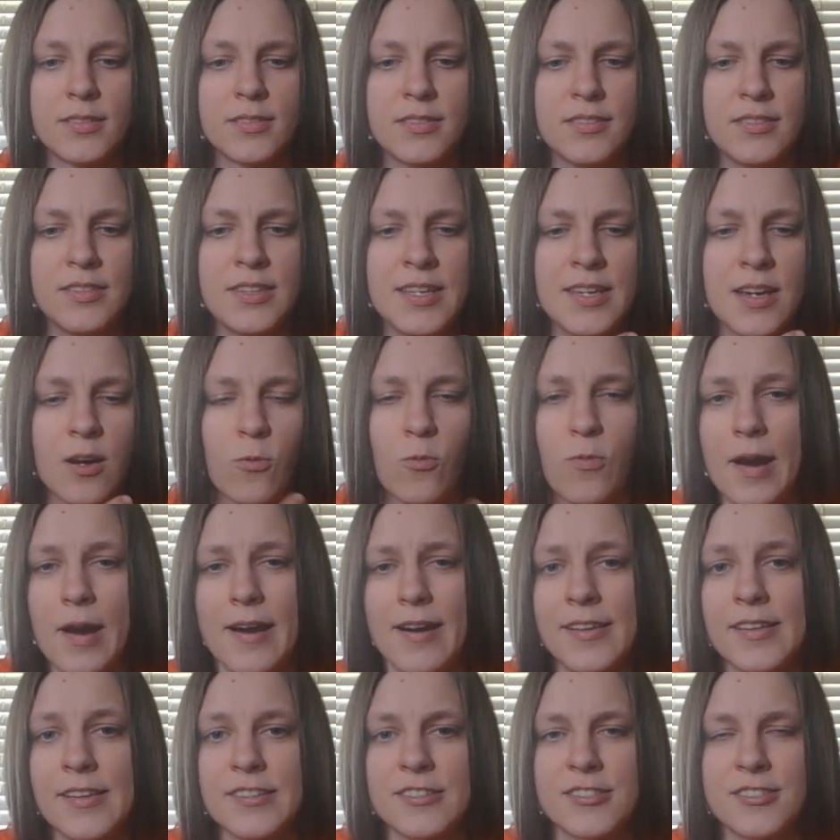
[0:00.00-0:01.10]
the
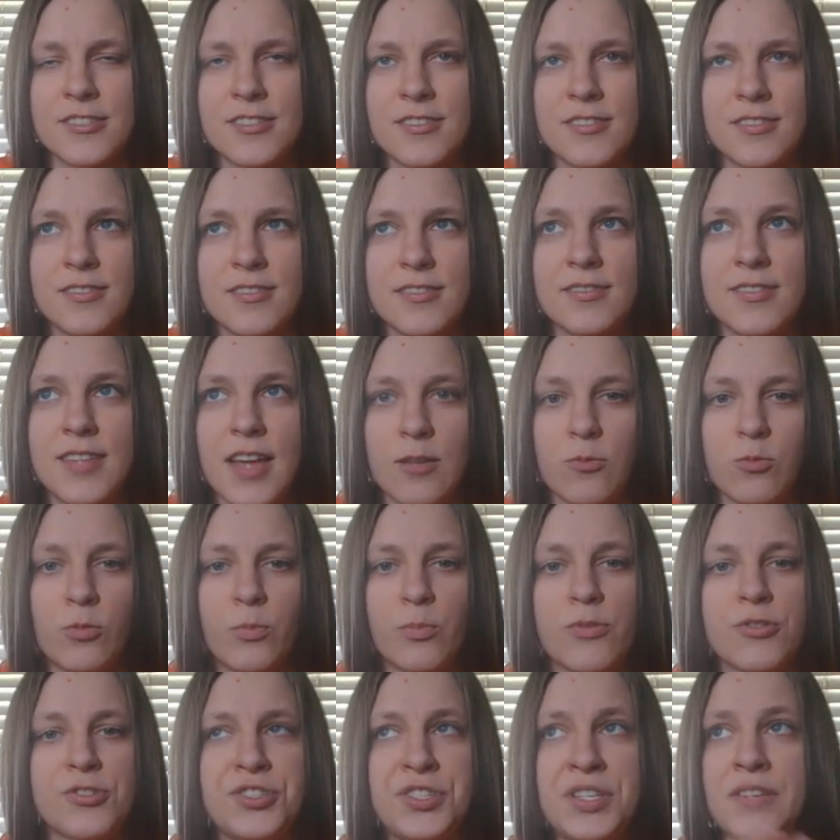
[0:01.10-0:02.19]
awareness that will
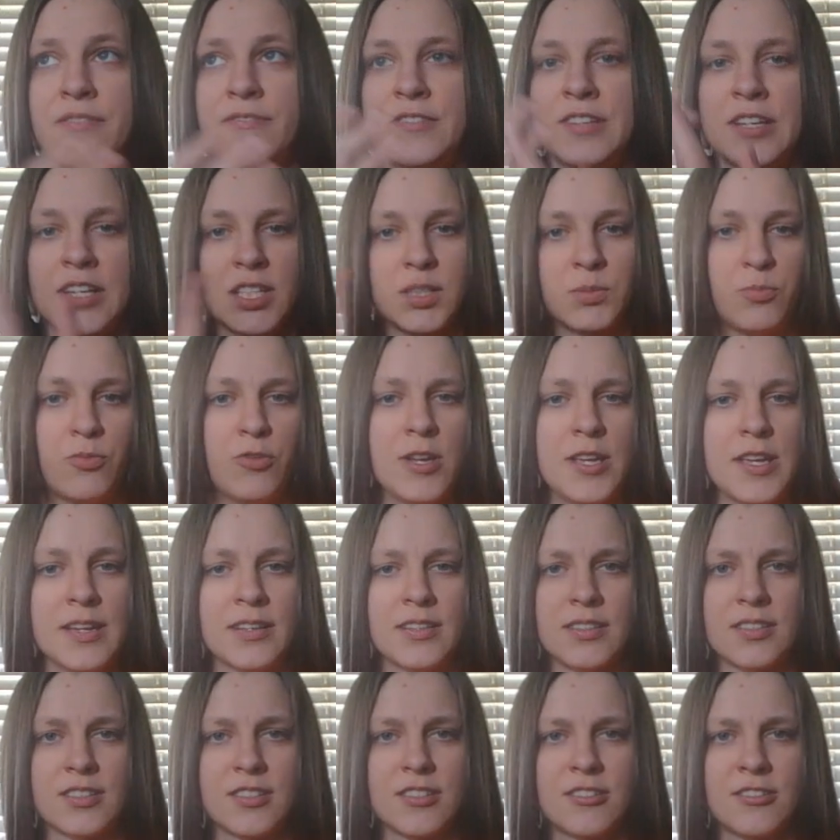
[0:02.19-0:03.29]
perceive the
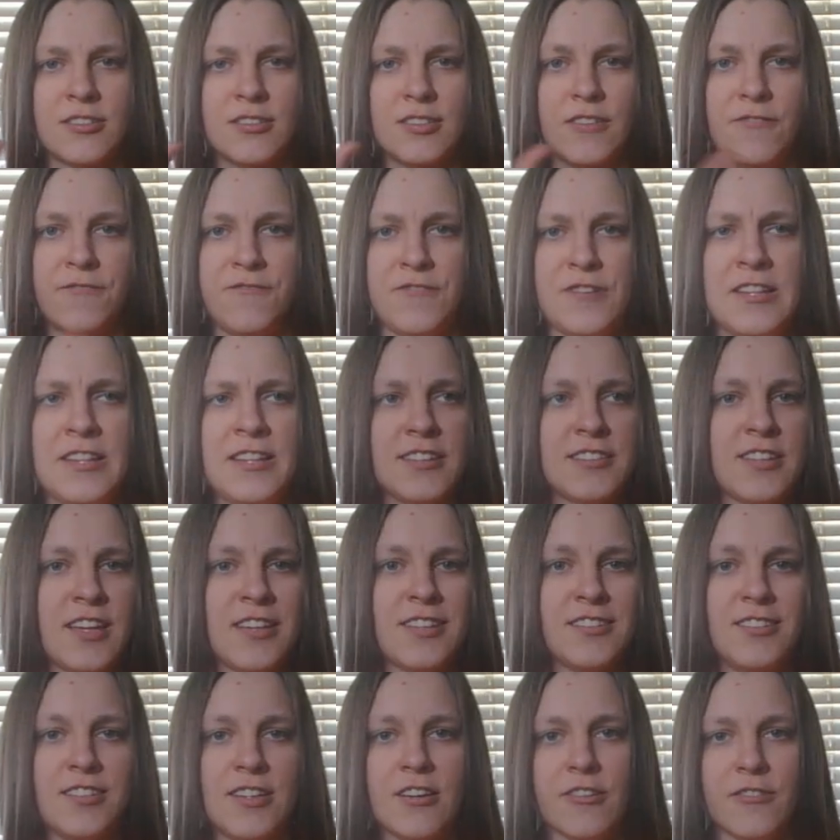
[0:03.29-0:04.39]
experience, the feeling
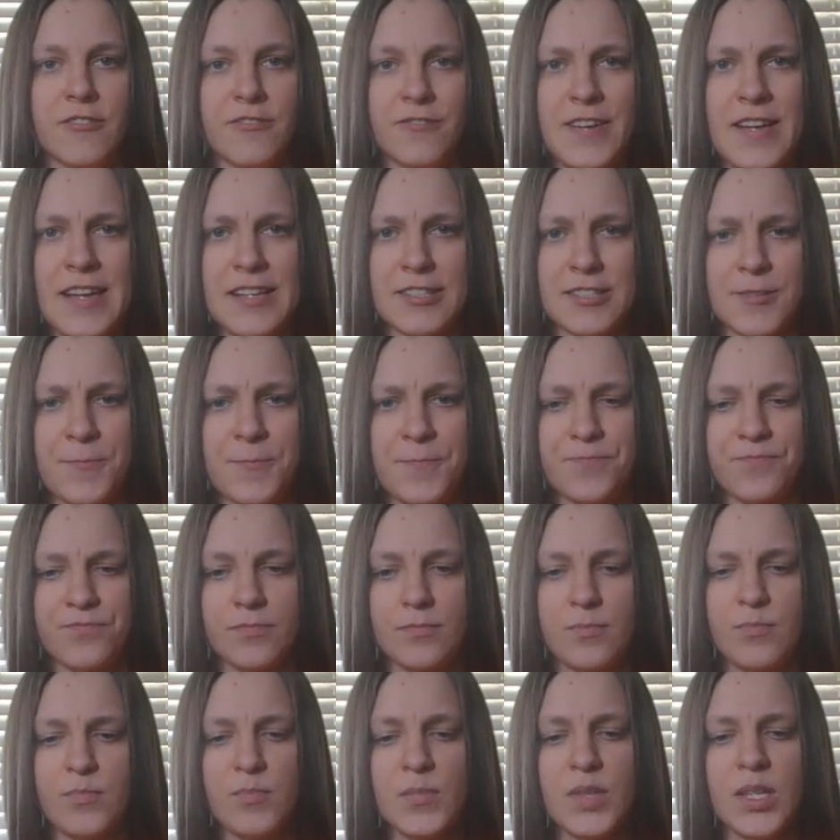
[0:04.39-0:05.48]
states, the other things,
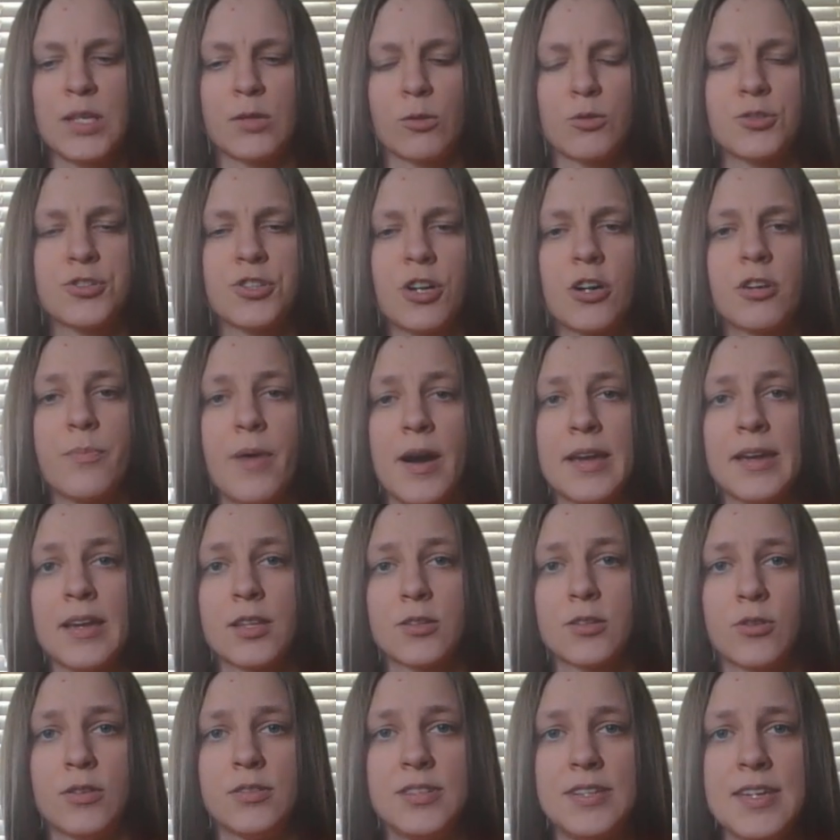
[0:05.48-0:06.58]
and will start buying
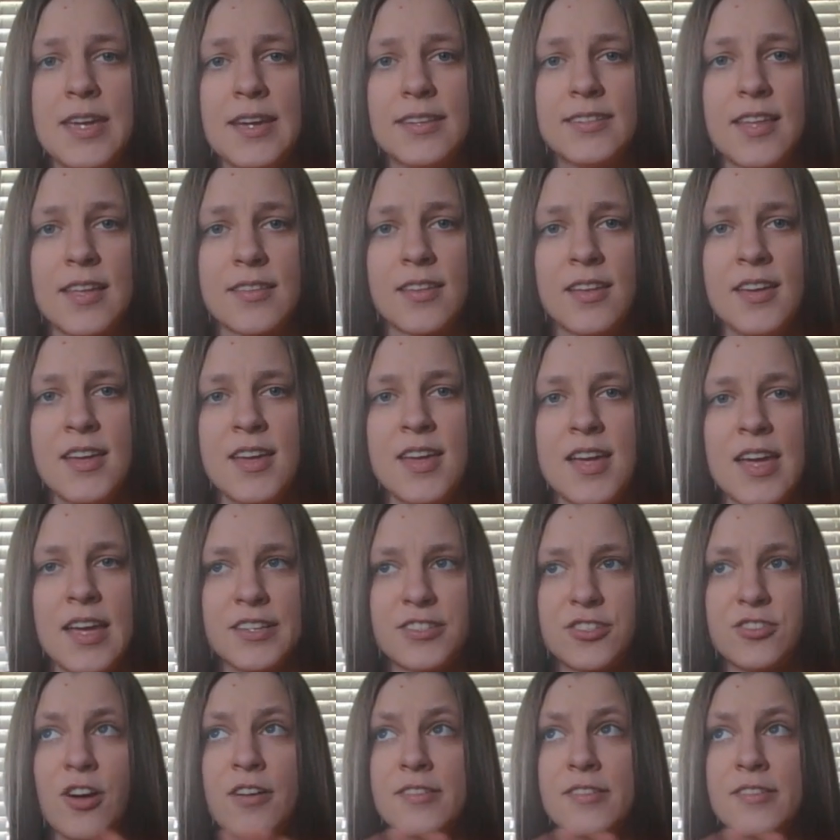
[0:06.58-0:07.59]
into the idea that it's